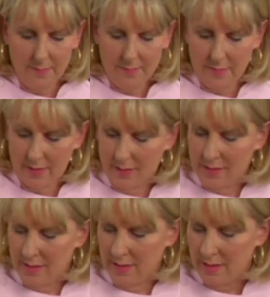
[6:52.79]
All
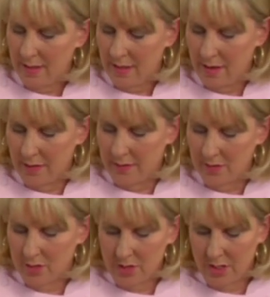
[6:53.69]
right, there's our